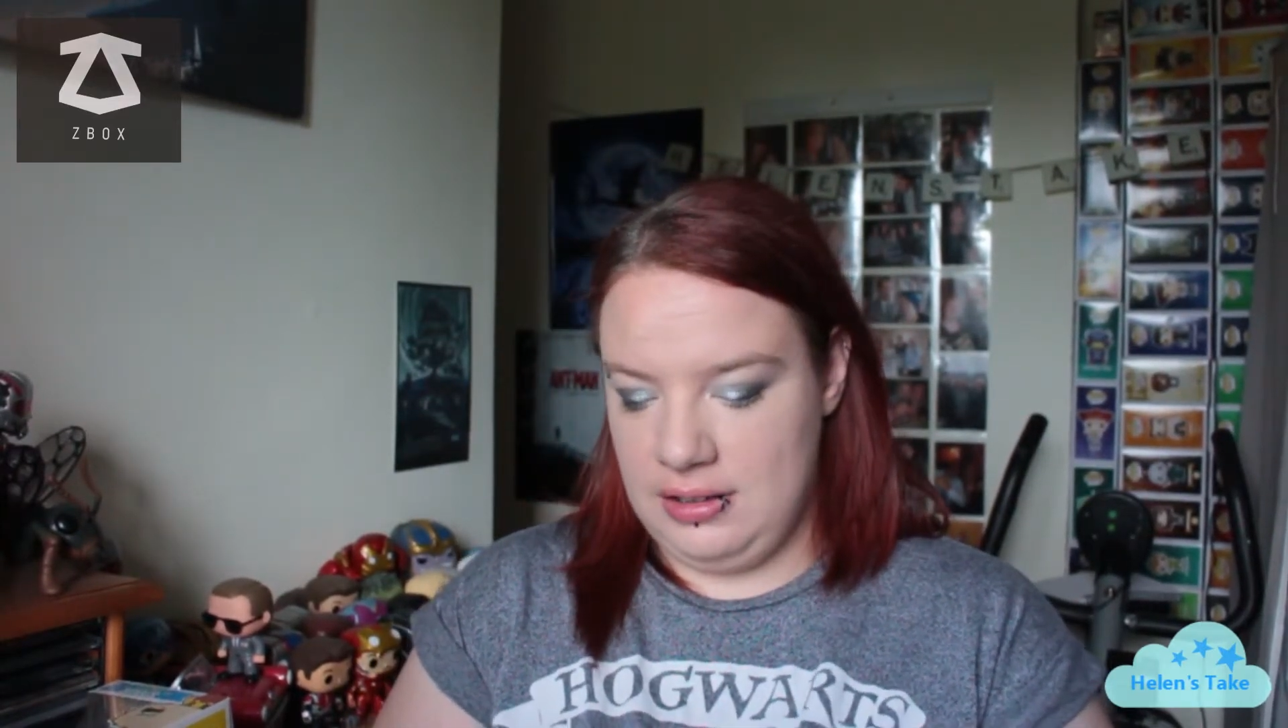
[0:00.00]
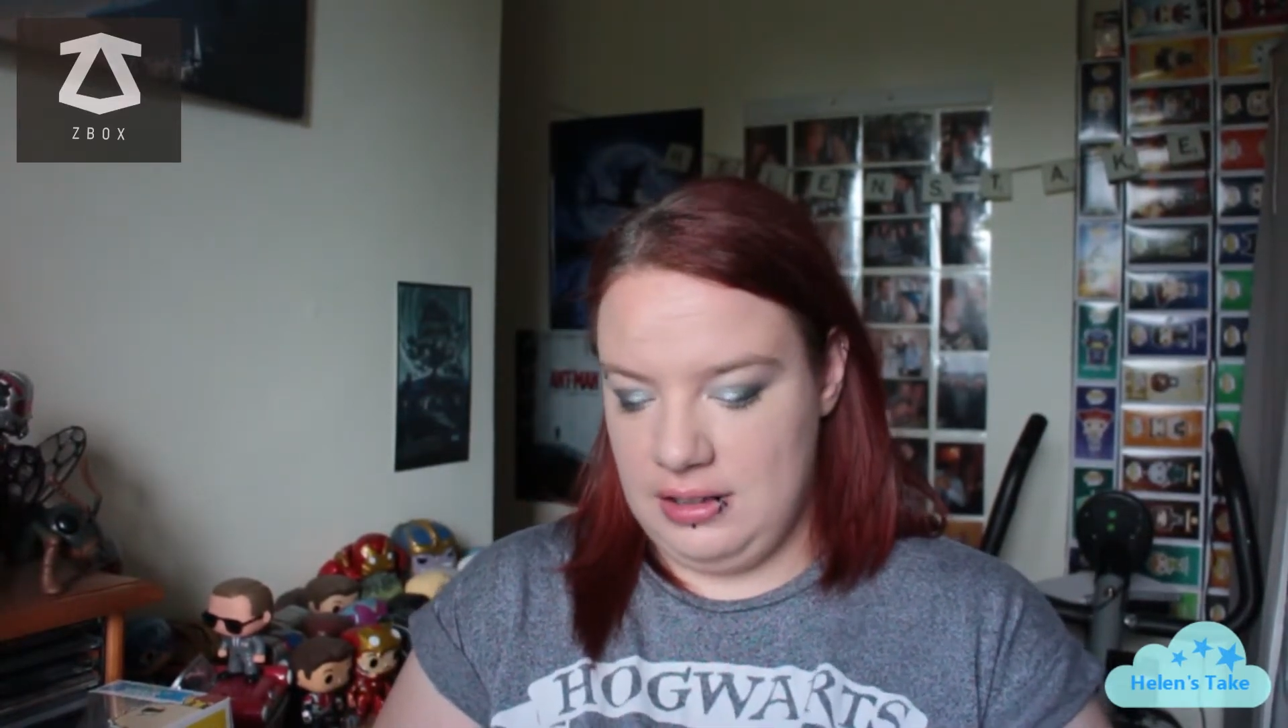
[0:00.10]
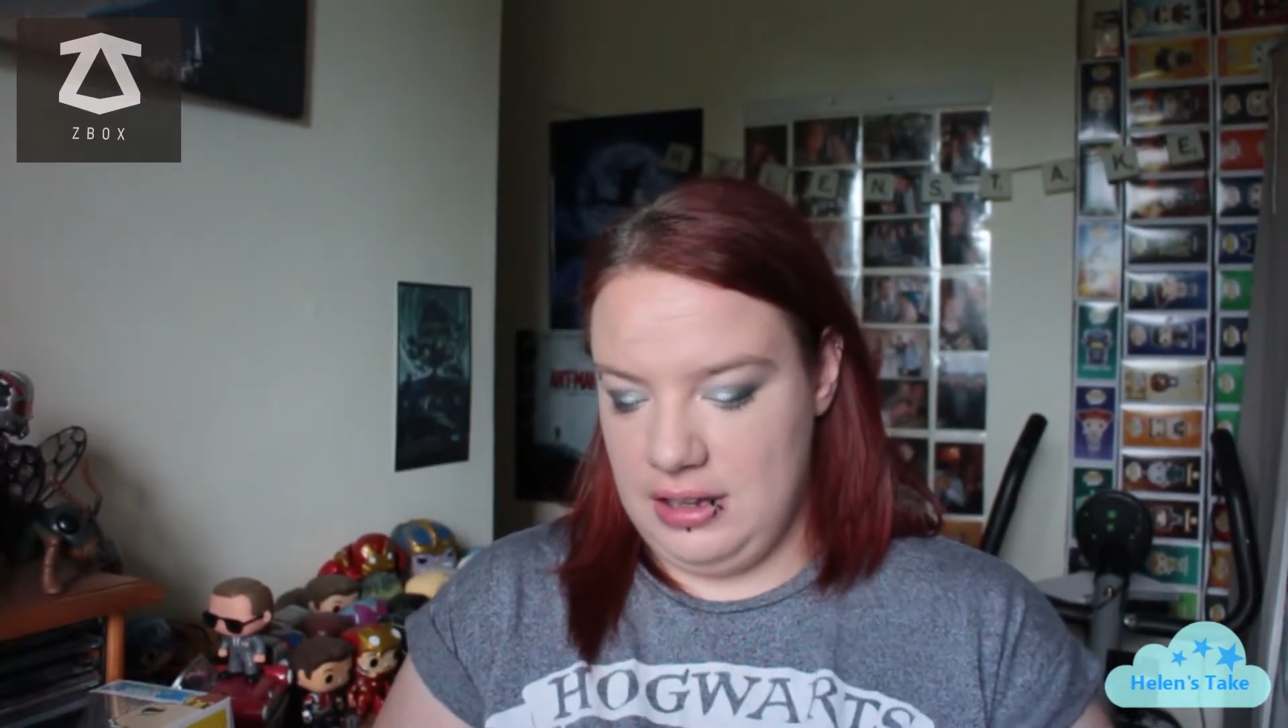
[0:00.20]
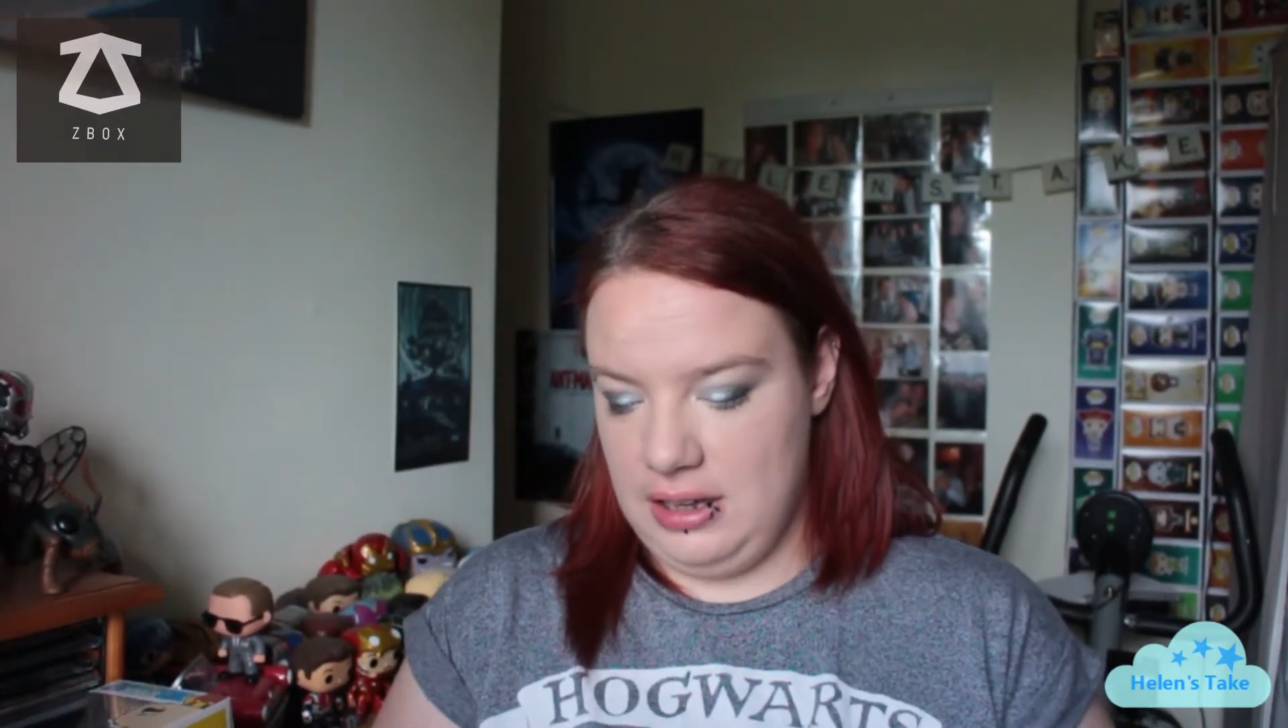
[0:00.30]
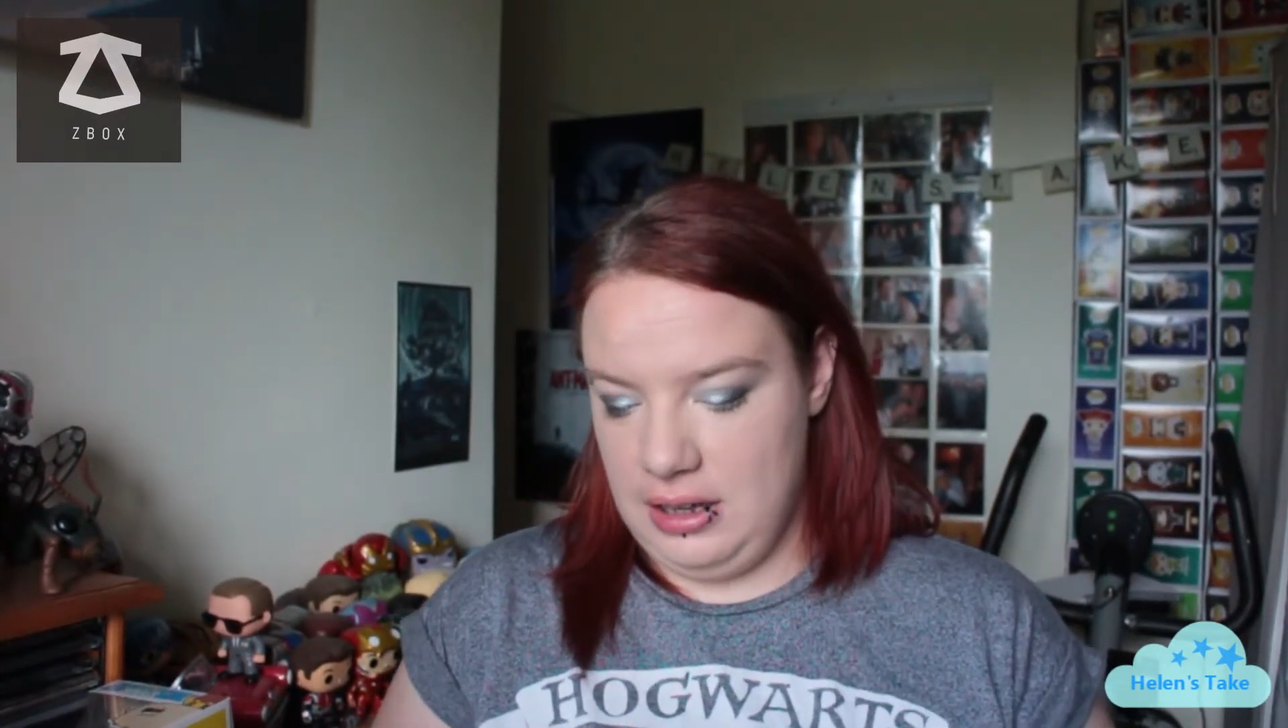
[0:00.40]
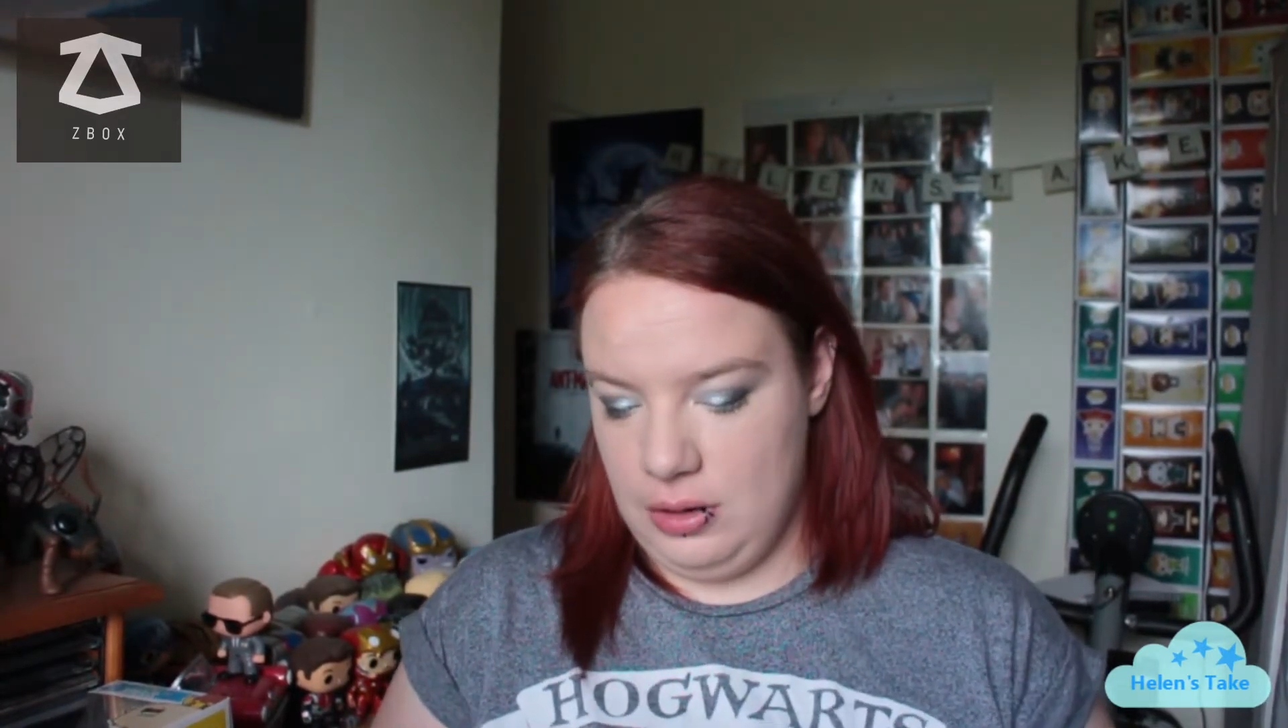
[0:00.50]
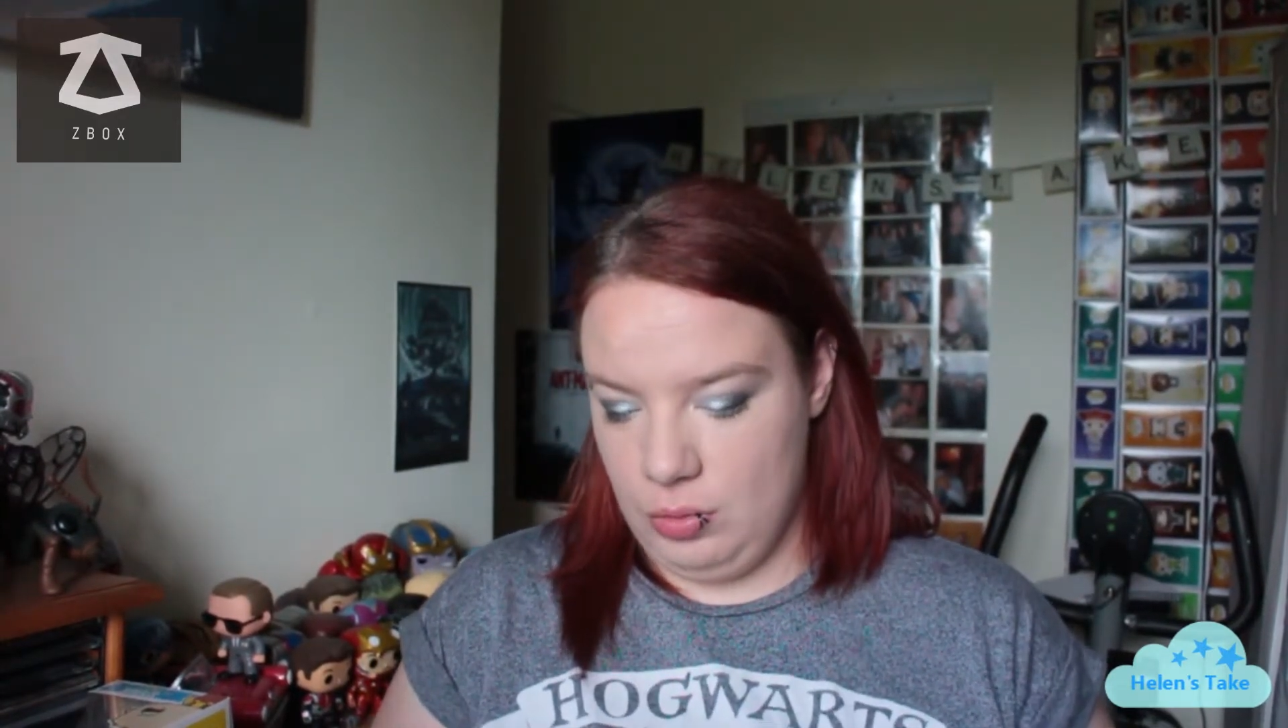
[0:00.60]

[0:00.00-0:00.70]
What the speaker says: see